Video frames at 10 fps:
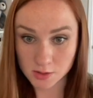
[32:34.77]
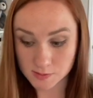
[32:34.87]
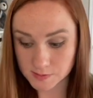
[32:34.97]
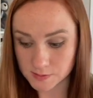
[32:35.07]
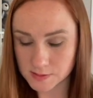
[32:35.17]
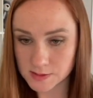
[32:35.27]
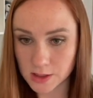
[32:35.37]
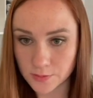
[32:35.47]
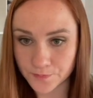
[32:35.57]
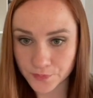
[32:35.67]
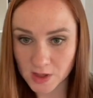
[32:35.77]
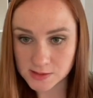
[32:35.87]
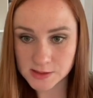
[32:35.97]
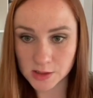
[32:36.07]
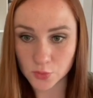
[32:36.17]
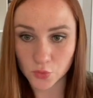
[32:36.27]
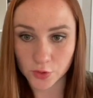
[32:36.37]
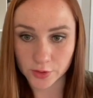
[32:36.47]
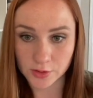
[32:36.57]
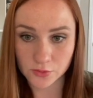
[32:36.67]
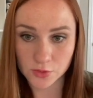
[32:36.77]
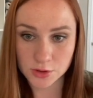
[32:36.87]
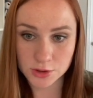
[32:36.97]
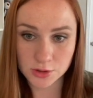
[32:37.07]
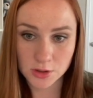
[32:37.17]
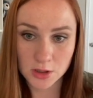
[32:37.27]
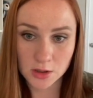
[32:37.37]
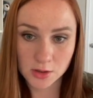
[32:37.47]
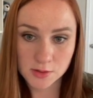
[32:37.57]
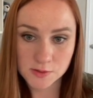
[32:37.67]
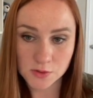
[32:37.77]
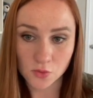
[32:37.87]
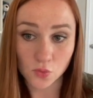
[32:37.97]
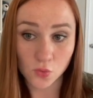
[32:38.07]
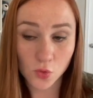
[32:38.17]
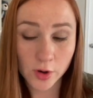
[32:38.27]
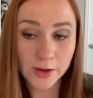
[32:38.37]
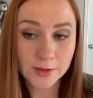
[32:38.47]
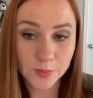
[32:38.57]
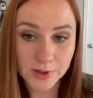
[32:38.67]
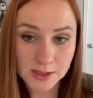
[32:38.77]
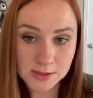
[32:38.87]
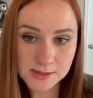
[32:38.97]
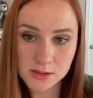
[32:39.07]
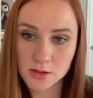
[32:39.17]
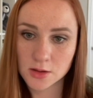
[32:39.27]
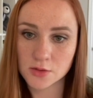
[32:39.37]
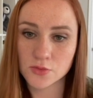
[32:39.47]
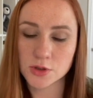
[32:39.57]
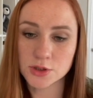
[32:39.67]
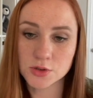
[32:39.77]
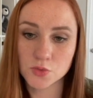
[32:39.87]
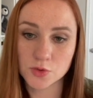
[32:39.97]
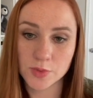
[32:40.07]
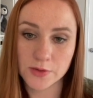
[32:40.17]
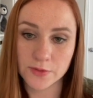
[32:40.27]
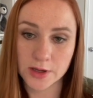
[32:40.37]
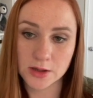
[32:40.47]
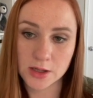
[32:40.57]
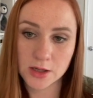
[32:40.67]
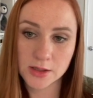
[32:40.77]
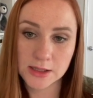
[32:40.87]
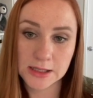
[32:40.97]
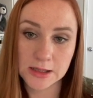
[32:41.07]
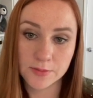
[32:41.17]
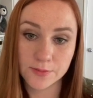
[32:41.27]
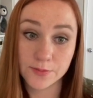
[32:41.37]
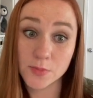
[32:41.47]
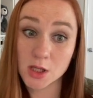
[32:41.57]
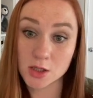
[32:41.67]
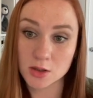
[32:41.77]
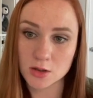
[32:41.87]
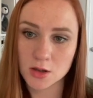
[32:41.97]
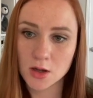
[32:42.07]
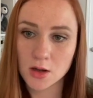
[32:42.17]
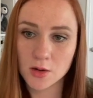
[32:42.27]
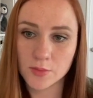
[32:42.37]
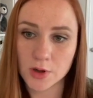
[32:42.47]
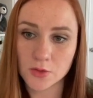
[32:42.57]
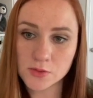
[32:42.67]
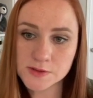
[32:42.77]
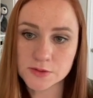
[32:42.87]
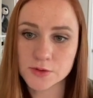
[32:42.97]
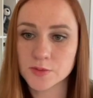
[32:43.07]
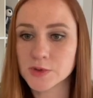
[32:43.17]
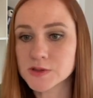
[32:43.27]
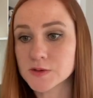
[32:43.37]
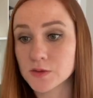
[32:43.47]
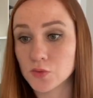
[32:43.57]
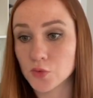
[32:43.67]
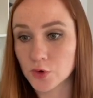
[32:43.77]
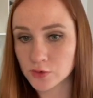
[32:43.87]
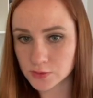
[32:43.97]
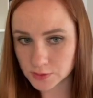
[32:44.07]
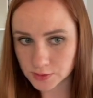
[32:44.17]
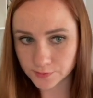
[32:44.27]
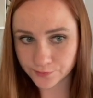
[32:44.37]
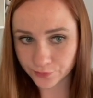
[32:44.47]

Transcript: It's the same word in Russian. So war and peace in Russian would be Vayna I Mir, but also it means the world.